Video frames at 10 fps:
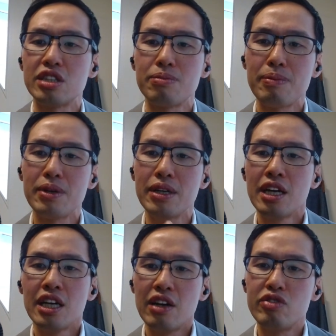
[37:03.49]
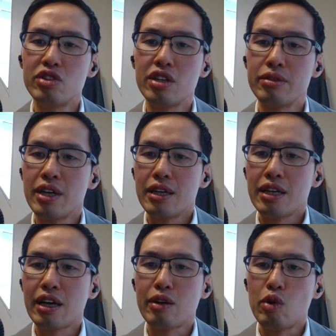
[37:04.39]
So maybe if you could
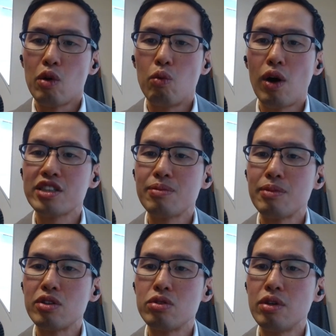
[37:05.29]
kind of walk someone through,